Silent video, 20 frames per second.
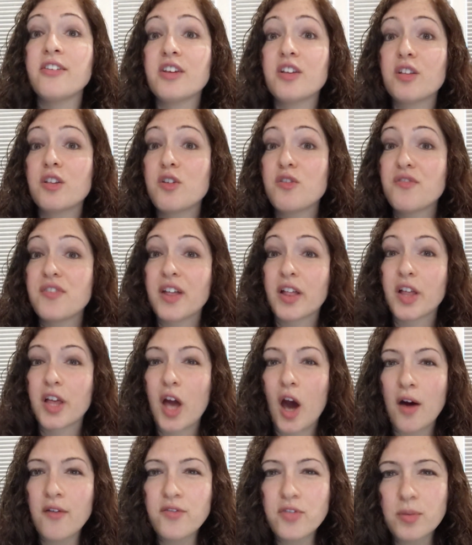until you feel
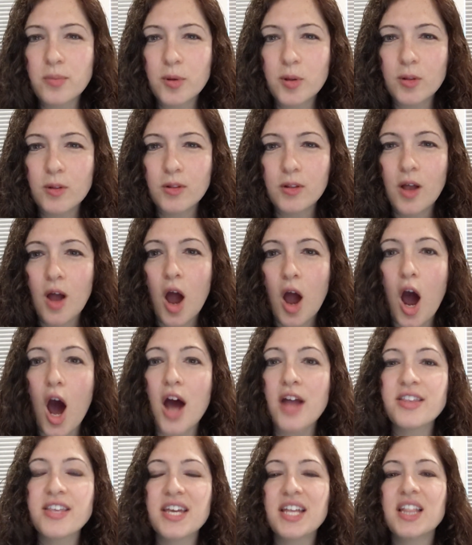comfortable,
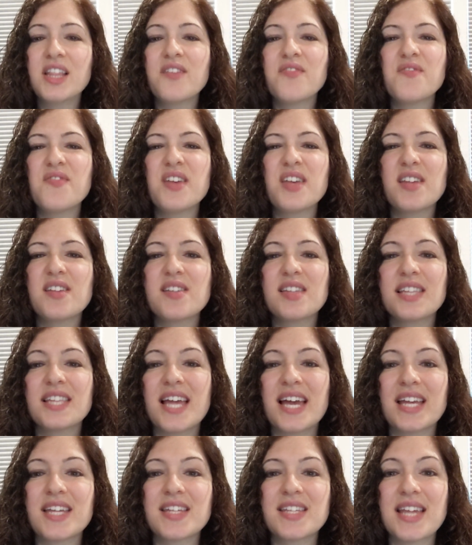until it feels
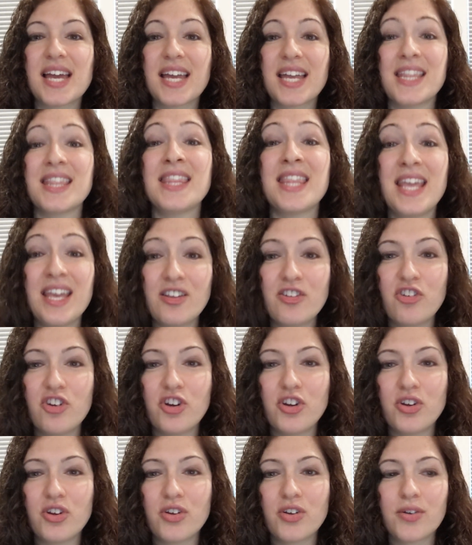like second nature,